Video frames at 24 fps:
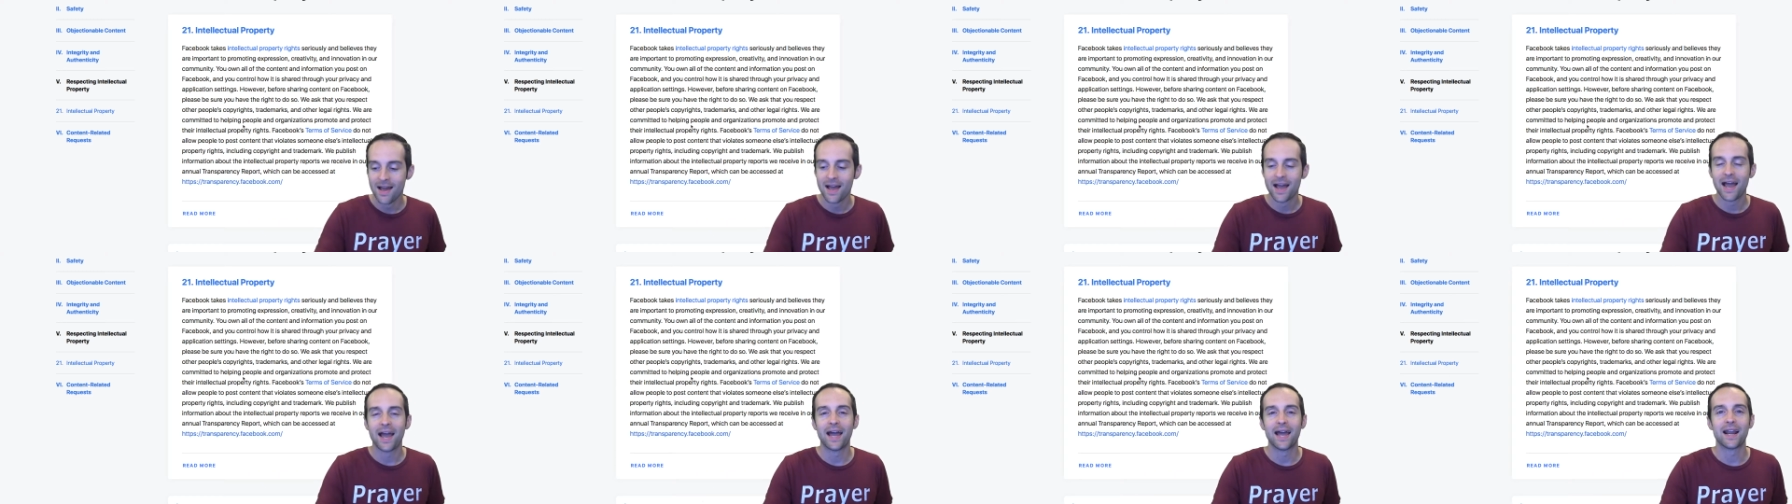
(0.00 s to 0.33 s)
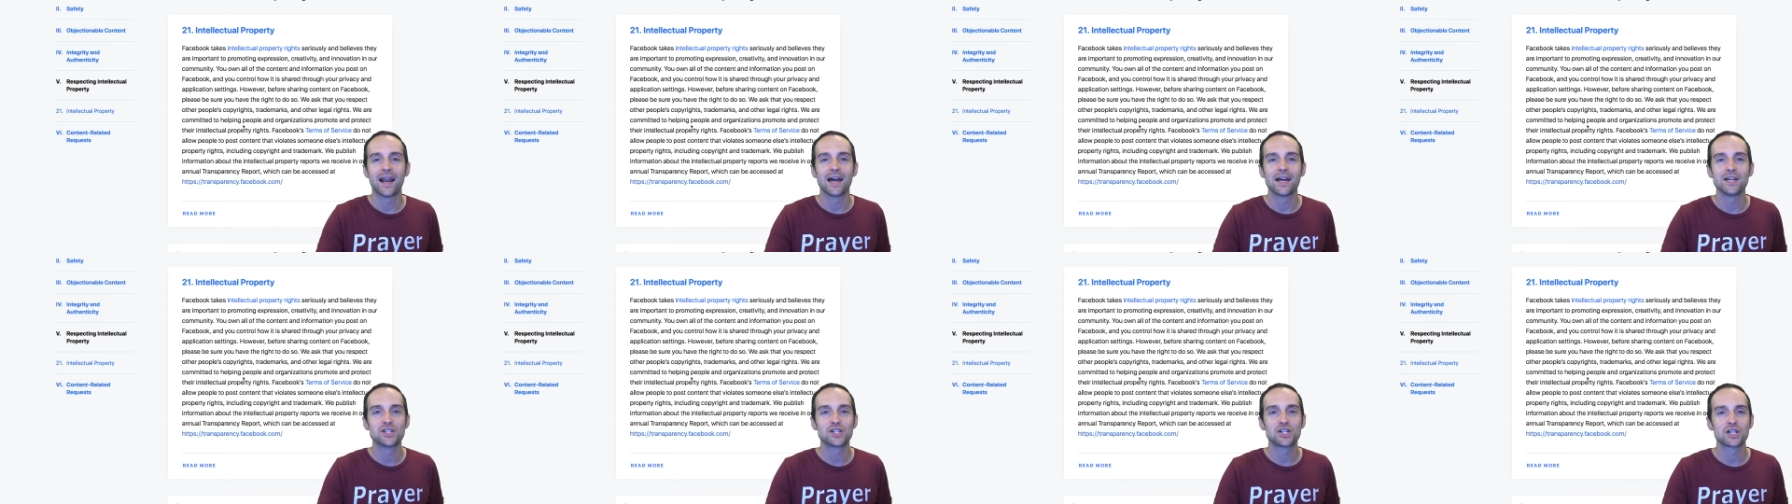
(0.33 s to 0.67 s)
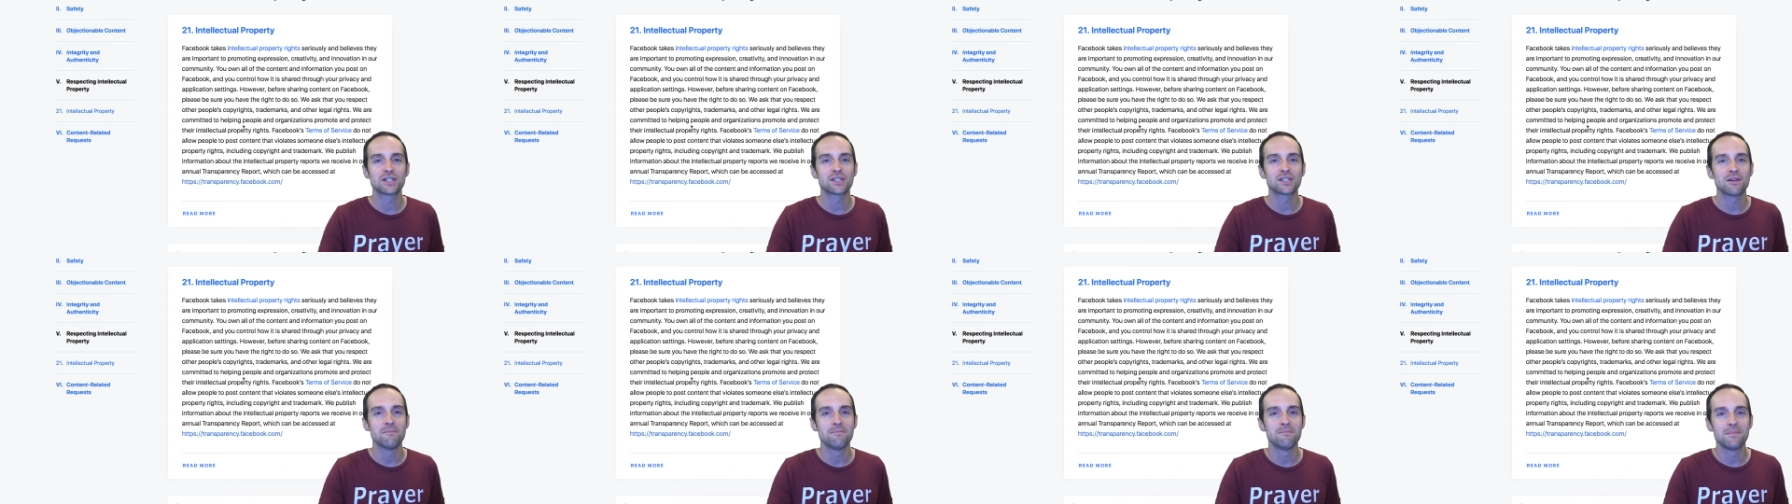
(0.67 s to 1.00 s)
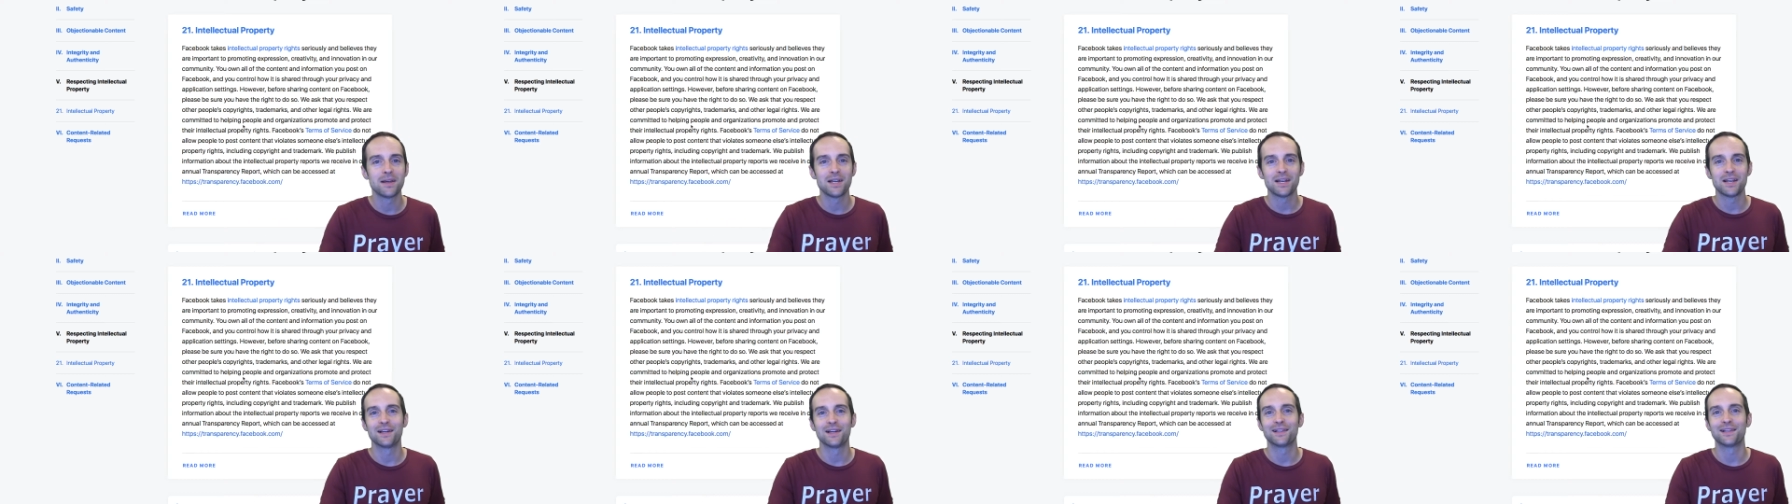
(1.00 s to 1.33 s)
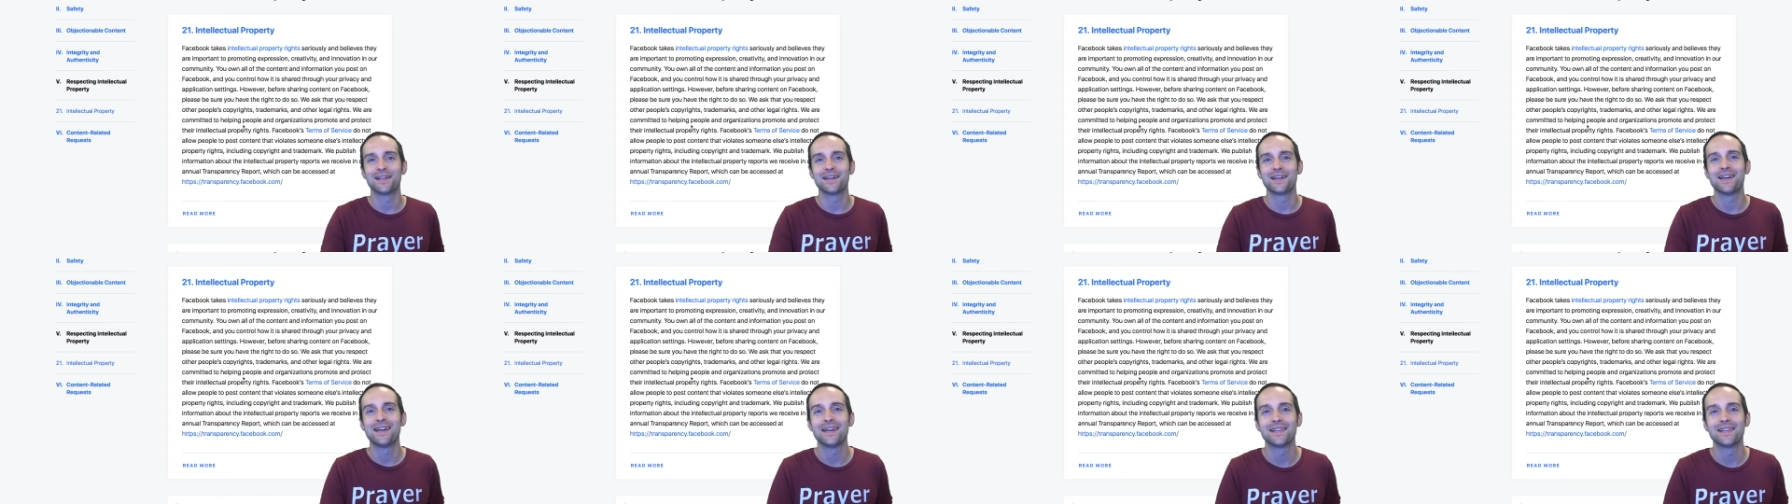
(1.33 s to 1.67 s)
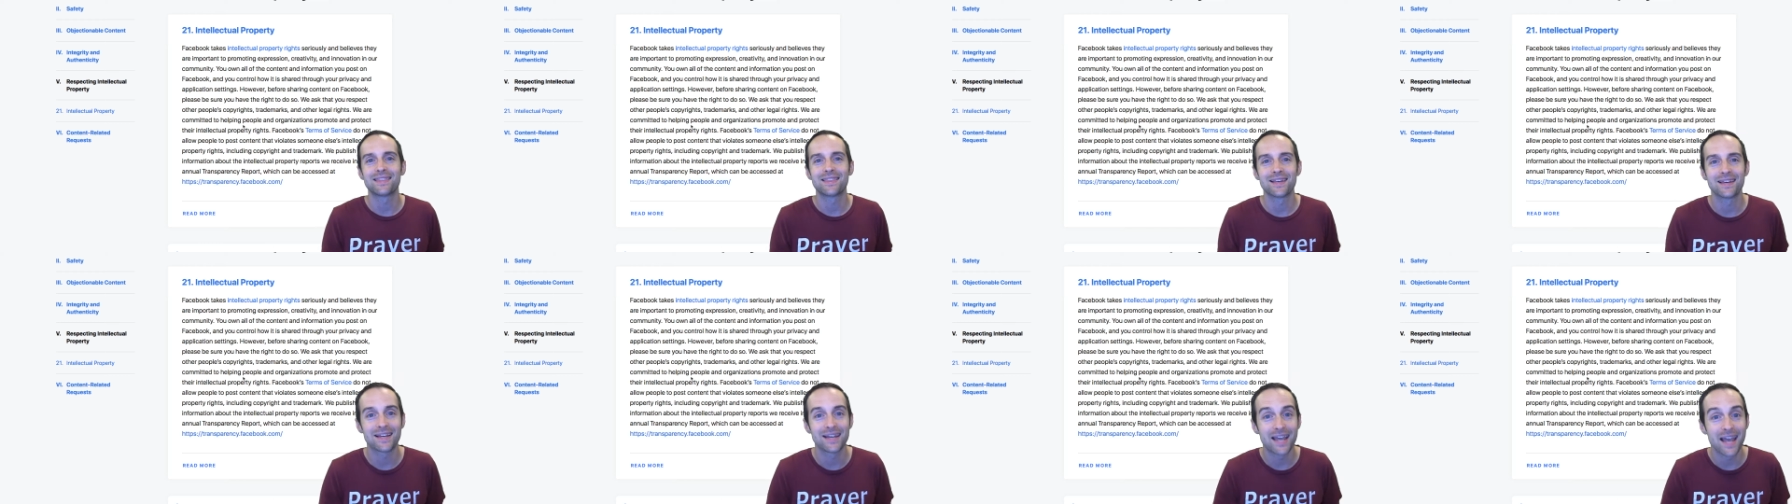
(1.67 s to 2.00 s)
and i just immediately hit
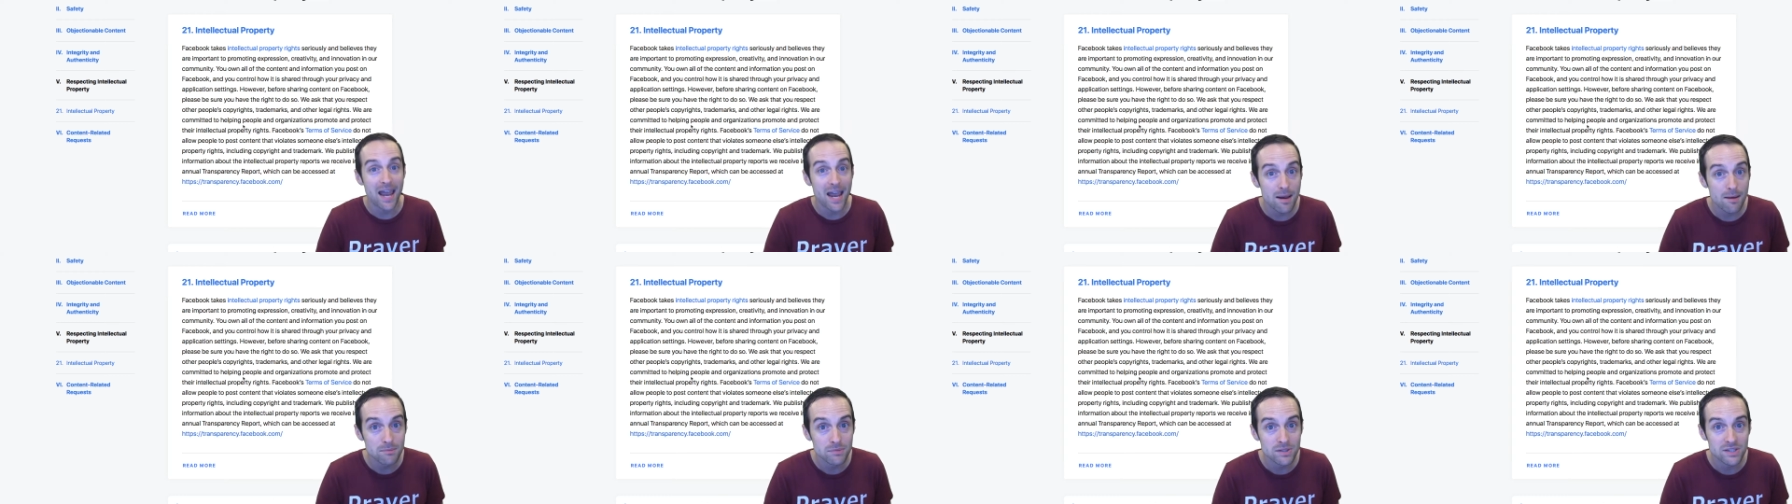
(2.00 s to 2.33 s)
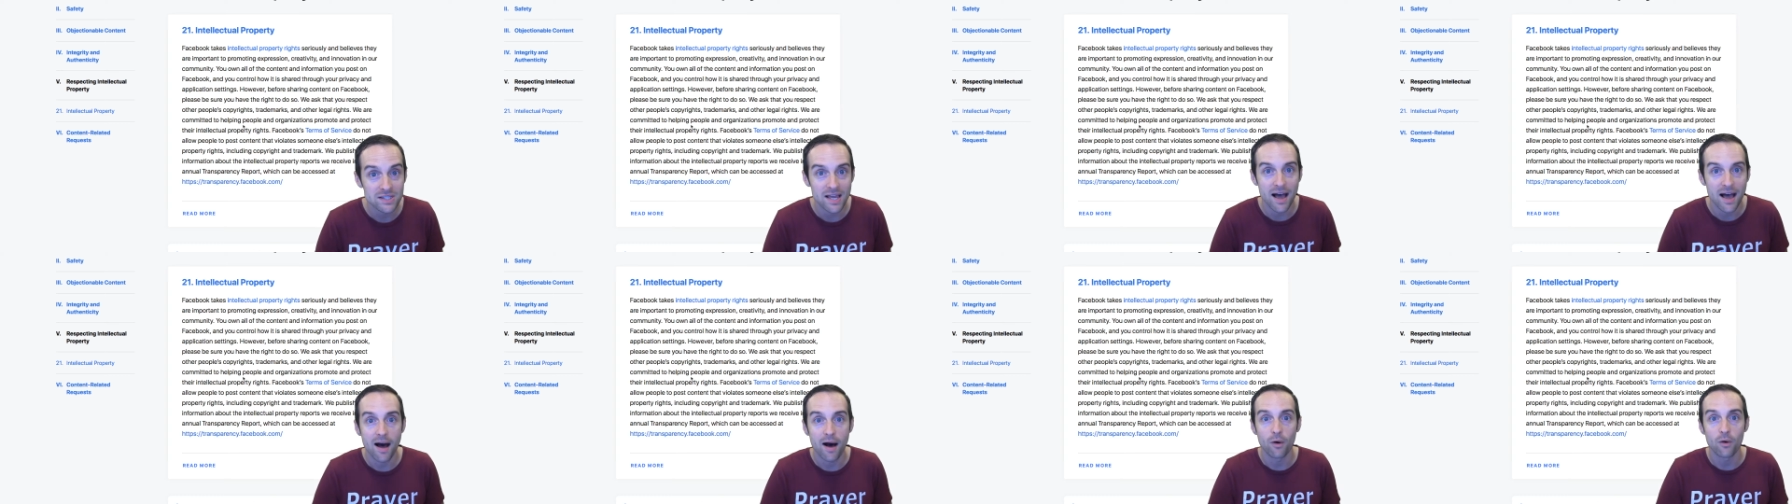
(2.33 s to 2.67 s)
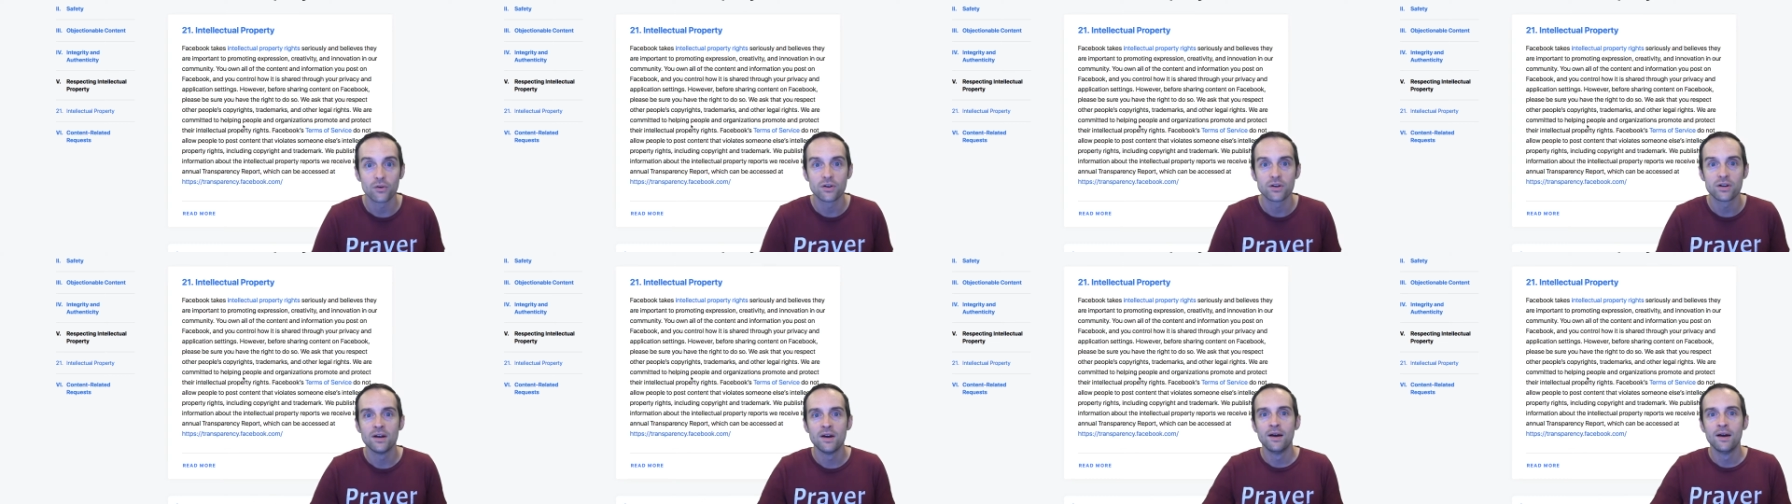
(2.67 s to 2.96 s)
the game sound